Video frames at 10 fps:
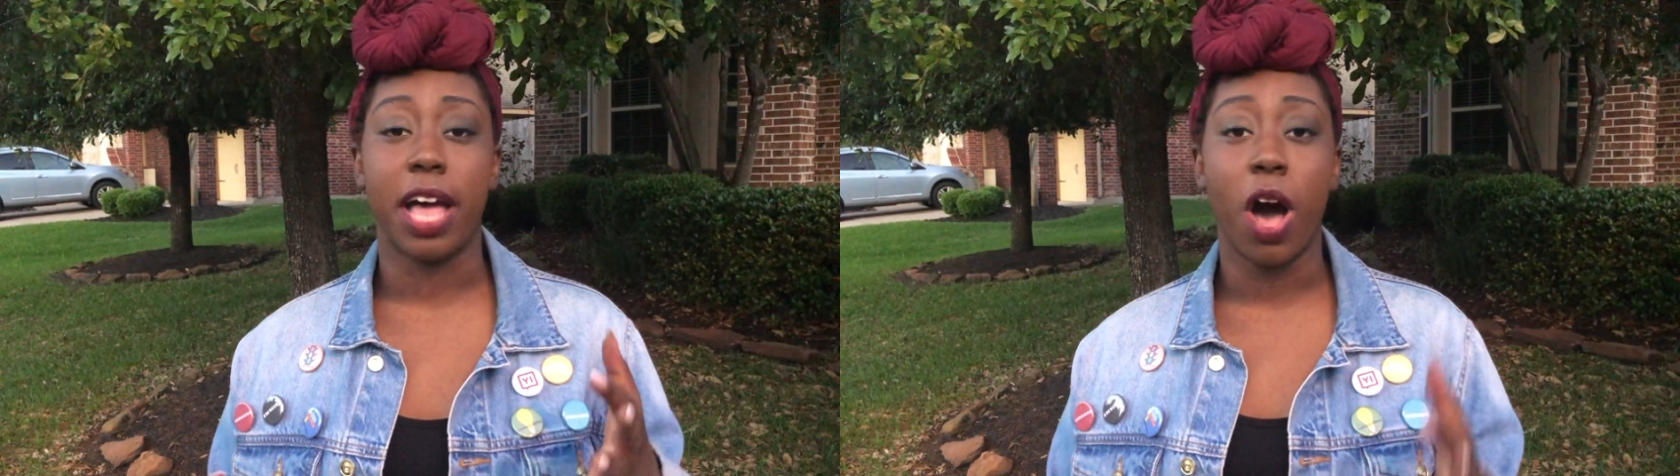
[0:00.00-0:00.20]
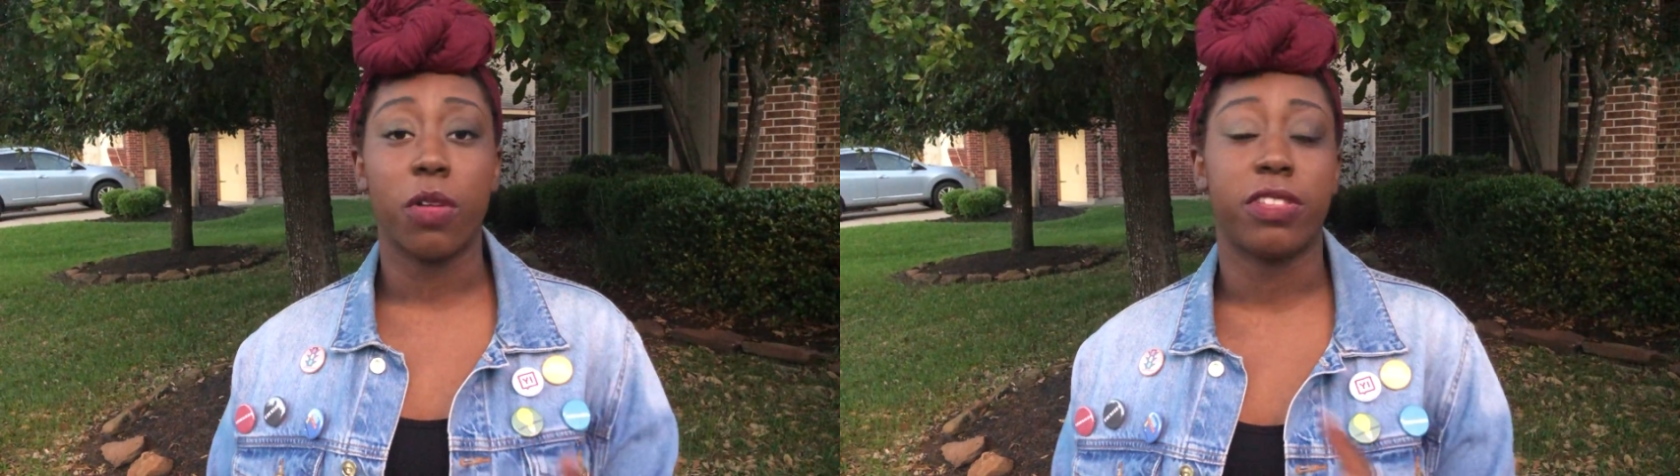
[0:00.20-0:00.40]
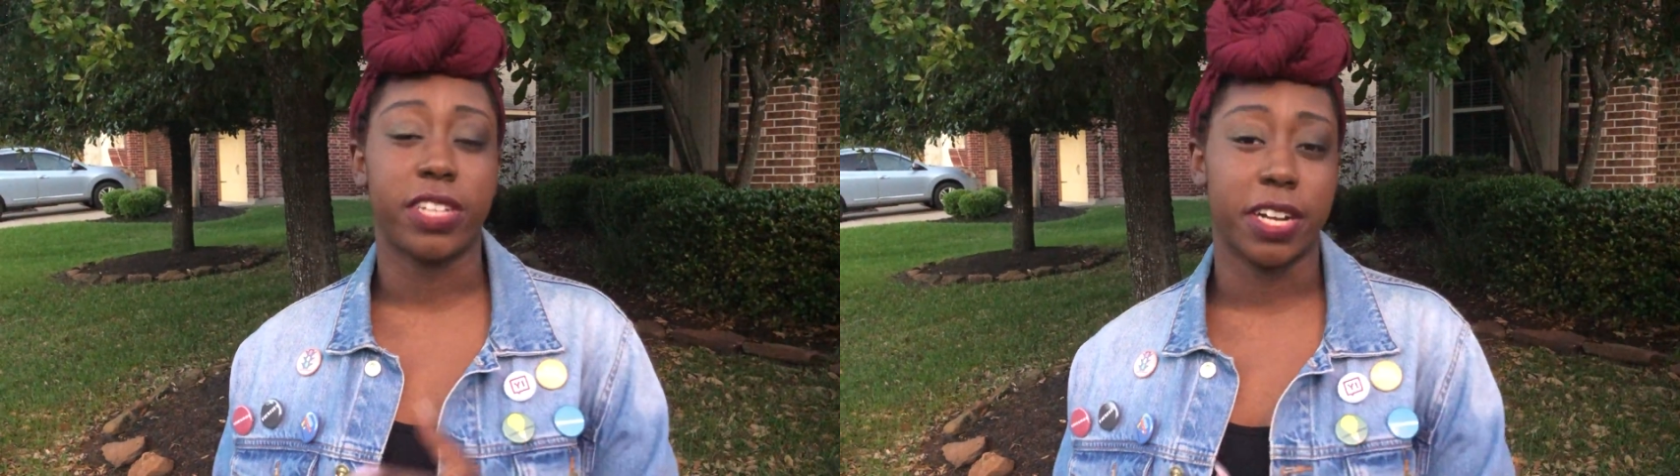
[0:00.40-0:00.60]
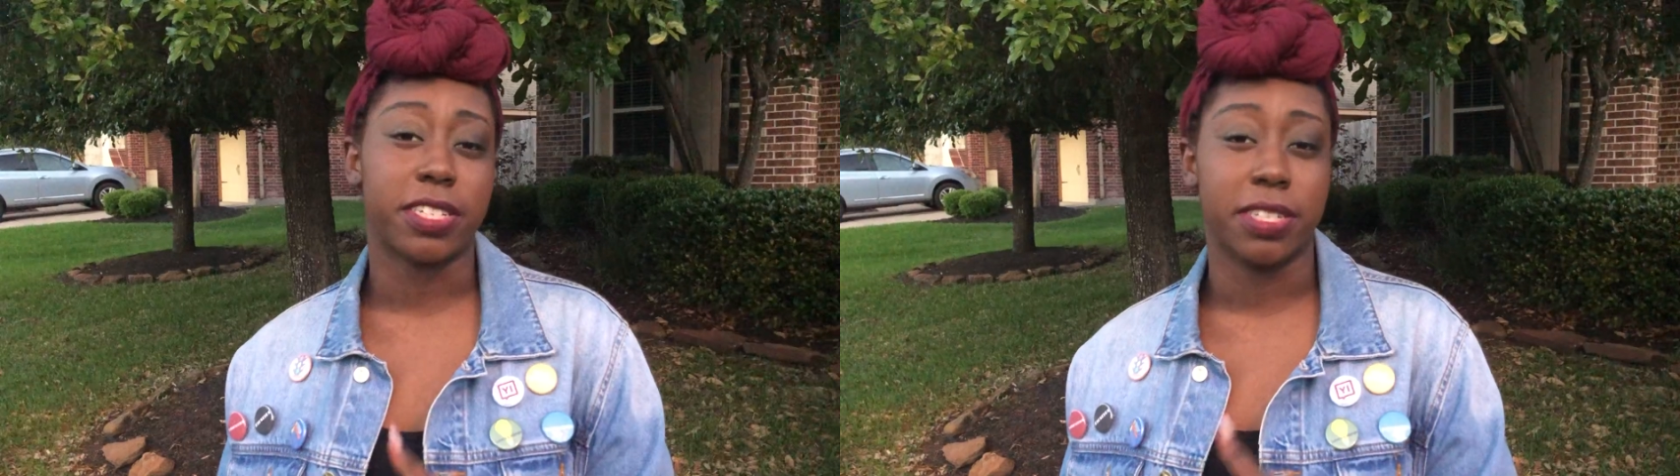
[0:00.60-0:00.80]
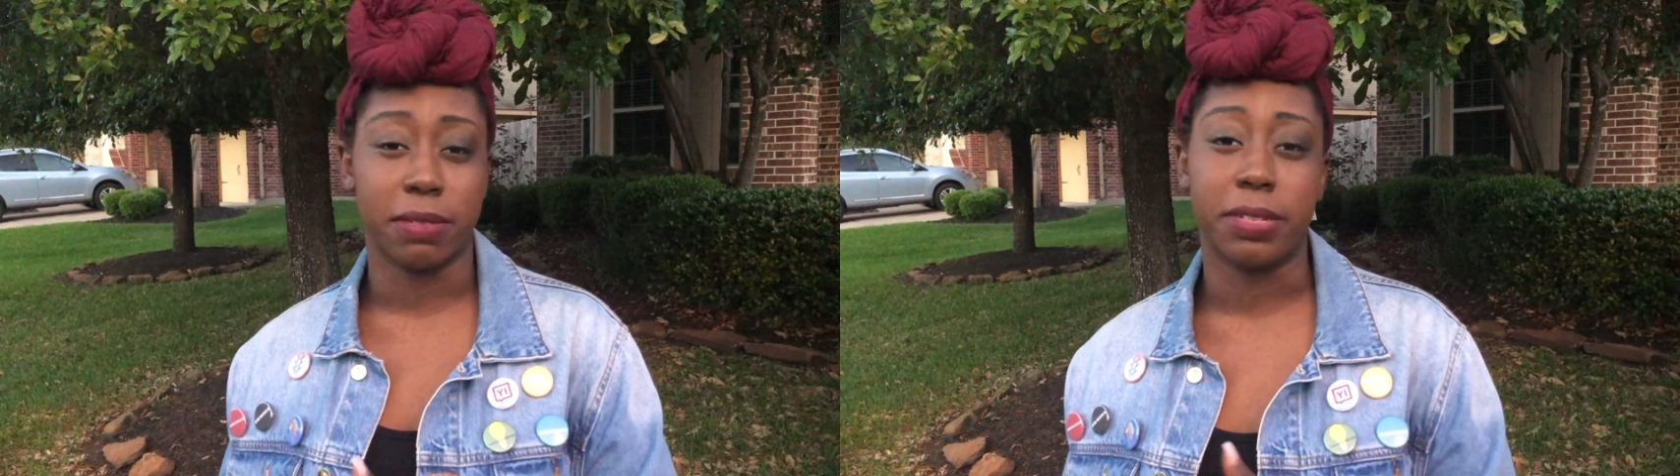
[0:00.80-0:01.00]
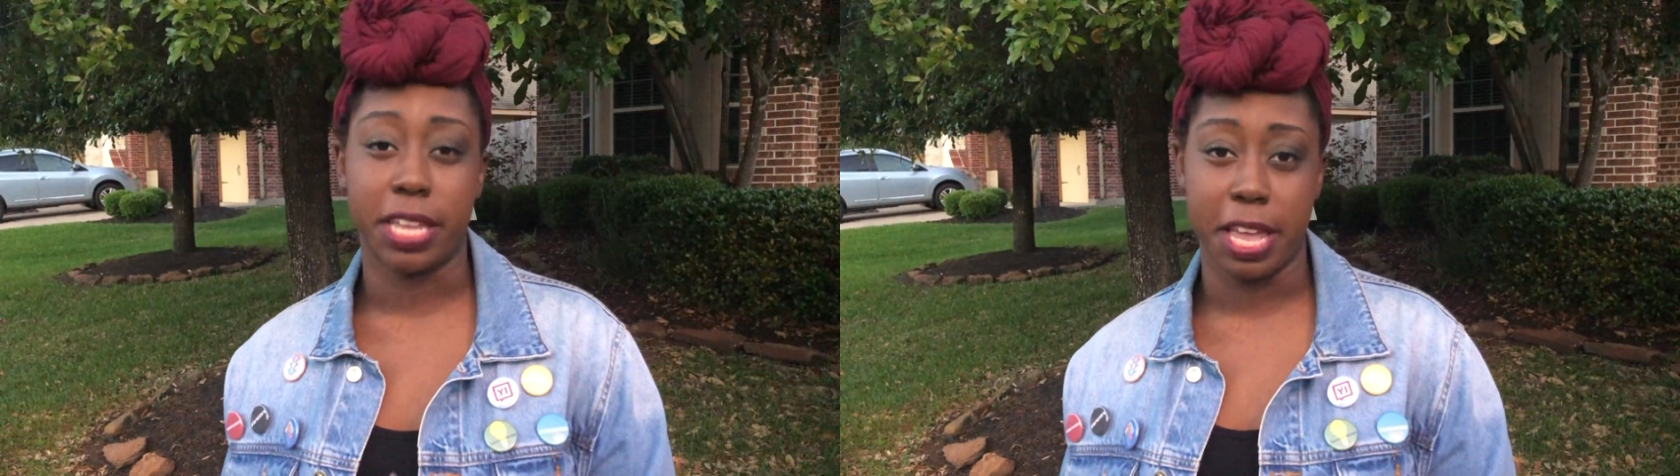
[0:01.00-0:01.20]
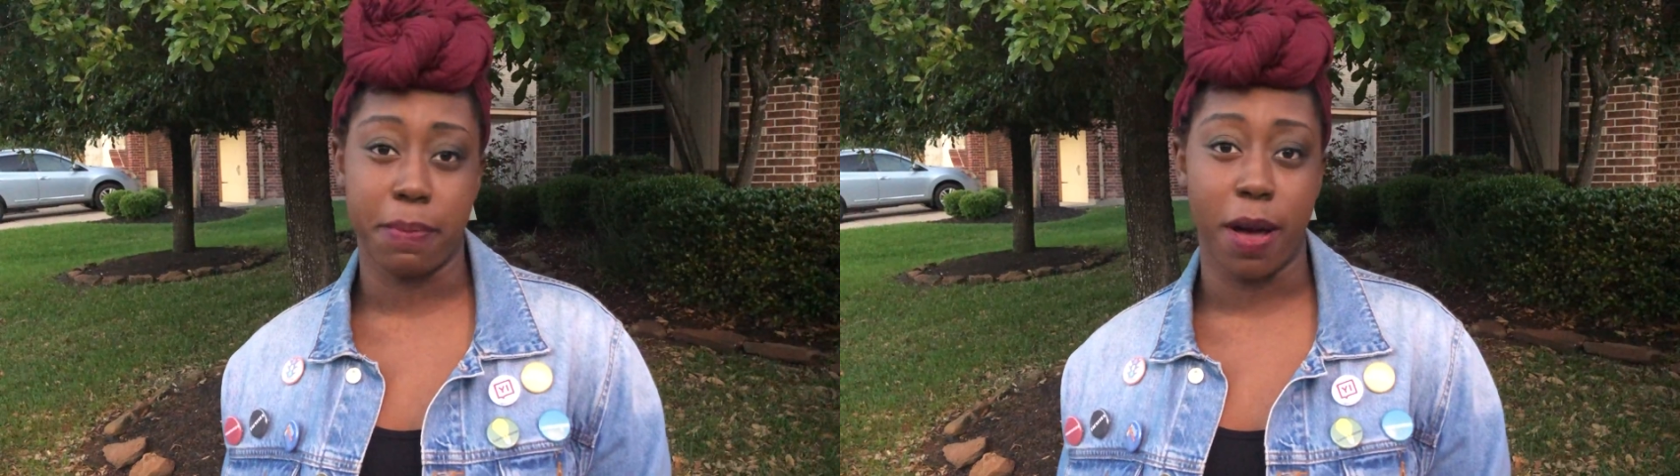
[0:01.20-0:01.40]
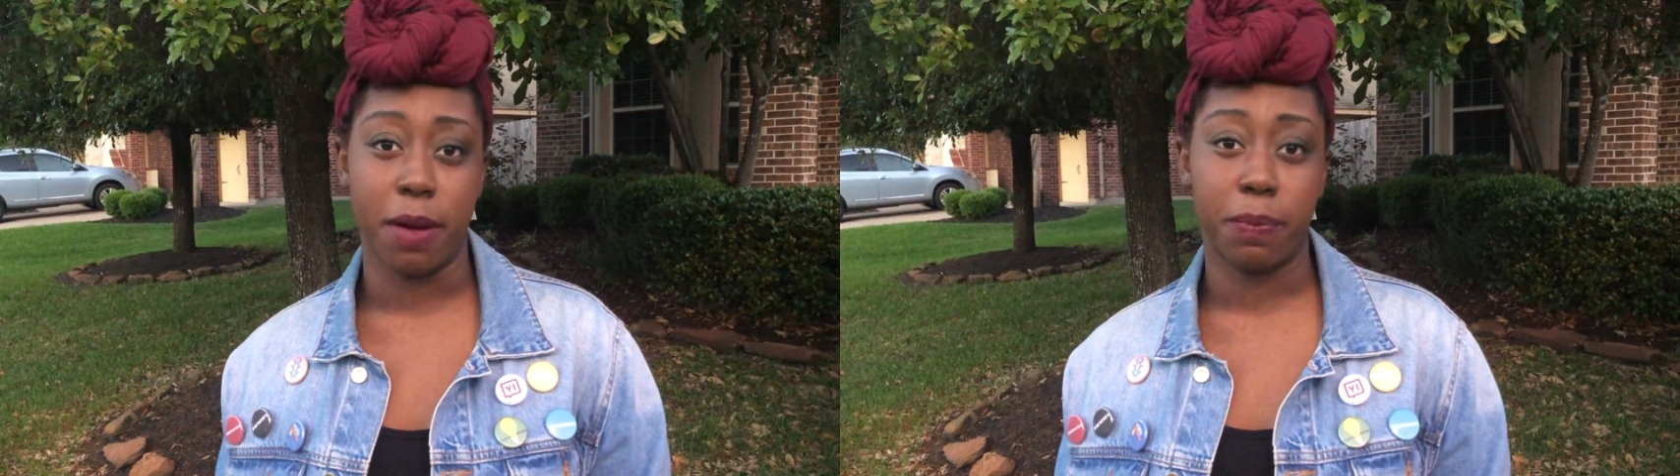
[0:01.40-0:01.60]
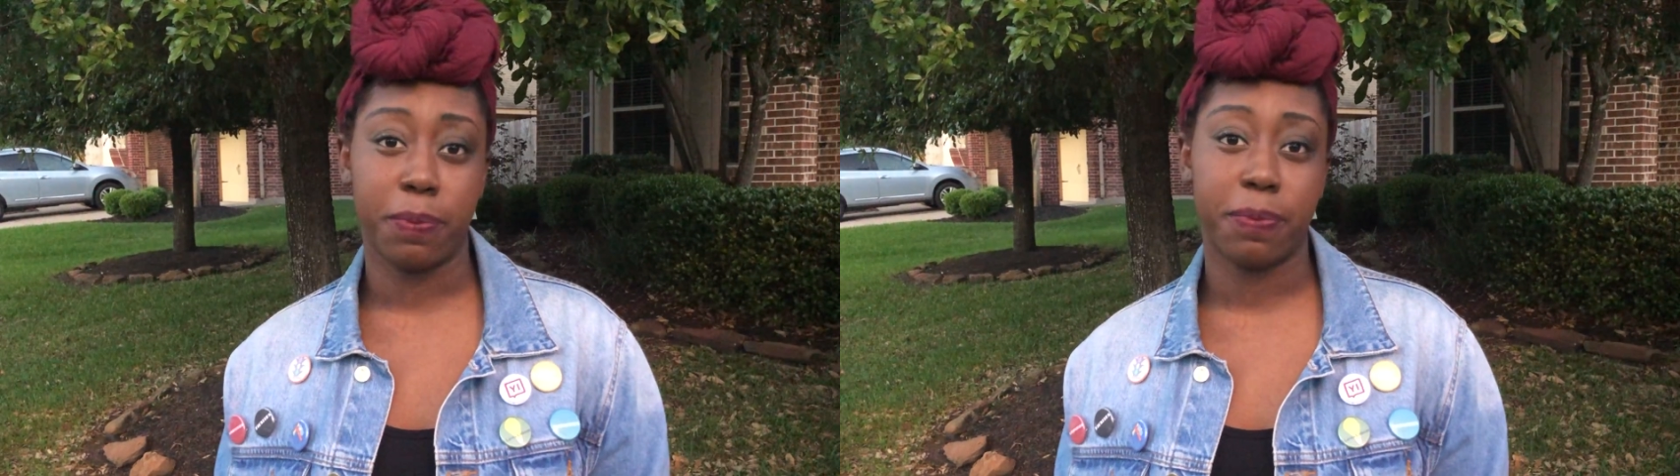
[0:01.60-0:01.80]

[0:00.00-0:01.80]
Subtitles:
healthcare system to keep up.